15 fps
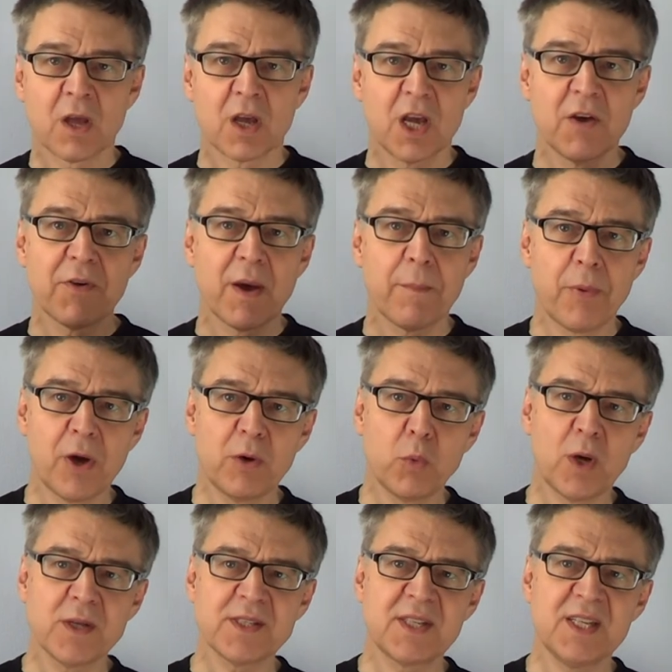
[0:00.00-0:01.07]
If I burn
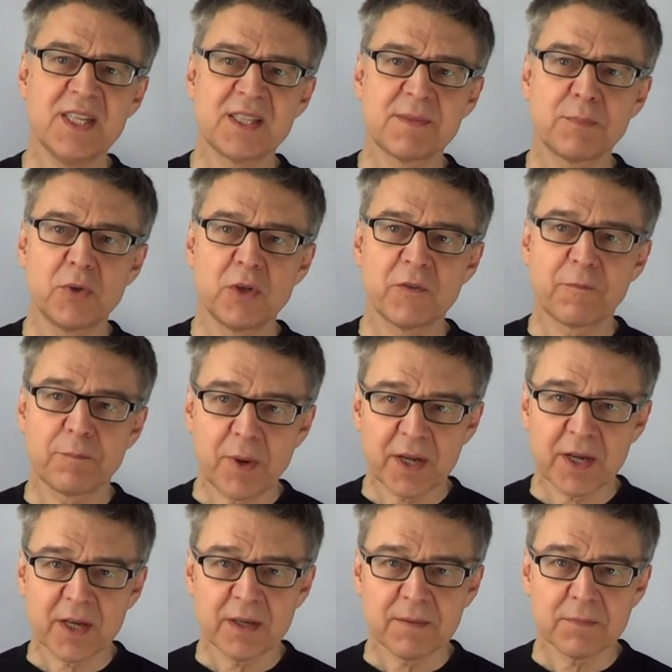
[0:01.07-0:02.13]
one teaspoon of
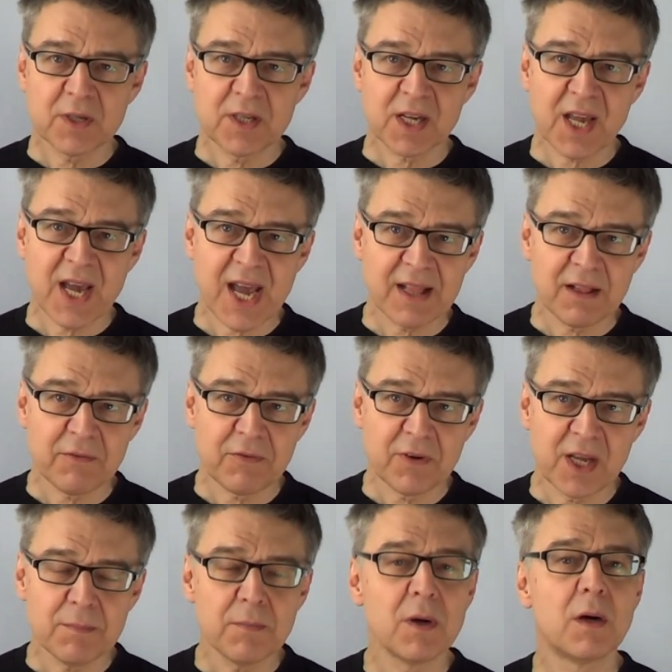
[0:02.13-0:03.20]
butter in a candle
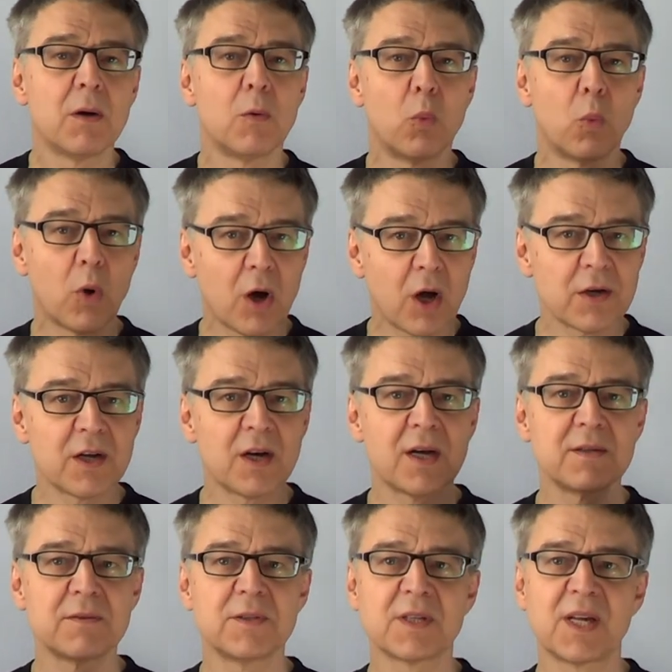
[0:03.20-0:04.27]
flame,
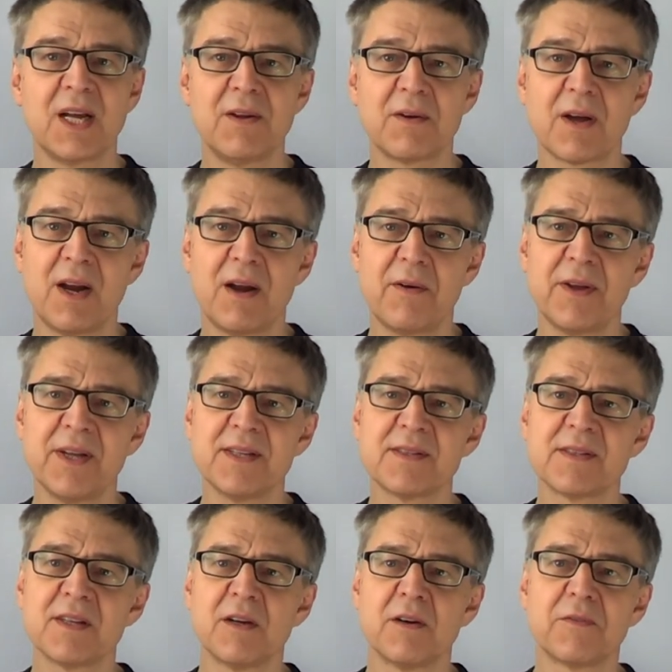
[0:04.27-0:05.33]
100 kilocalories
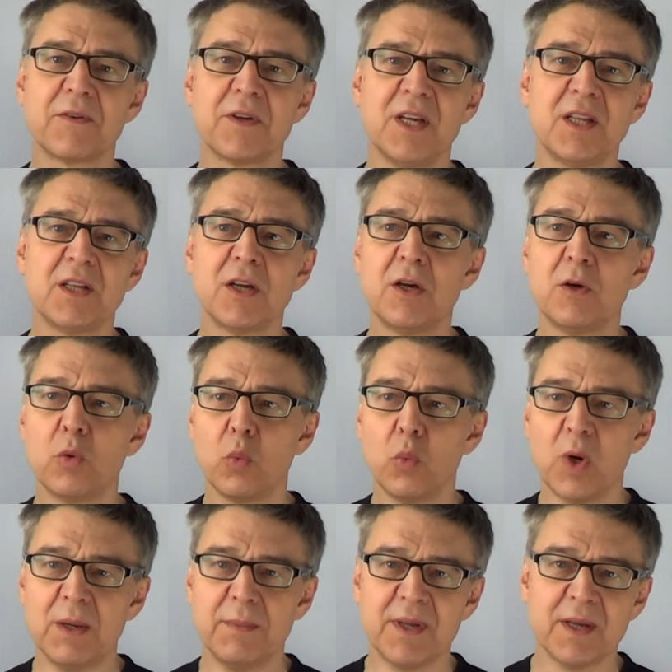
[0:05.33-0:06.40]
of heat
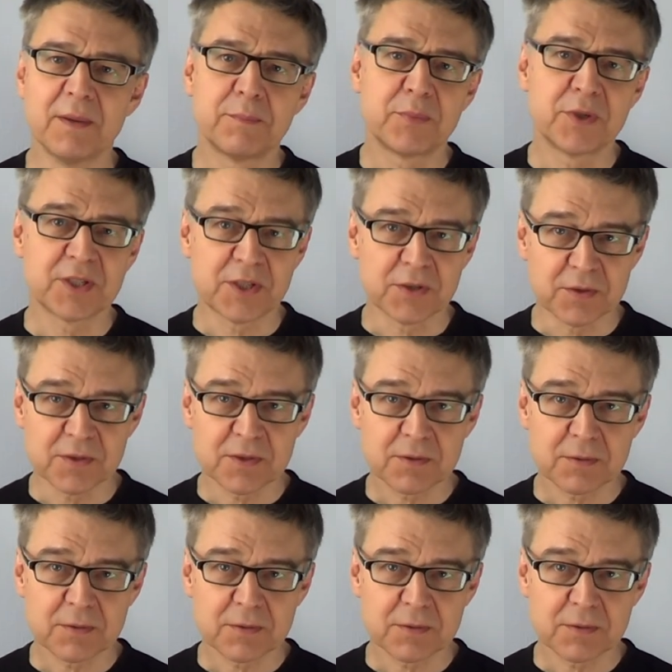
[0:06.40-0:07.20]
will be produced.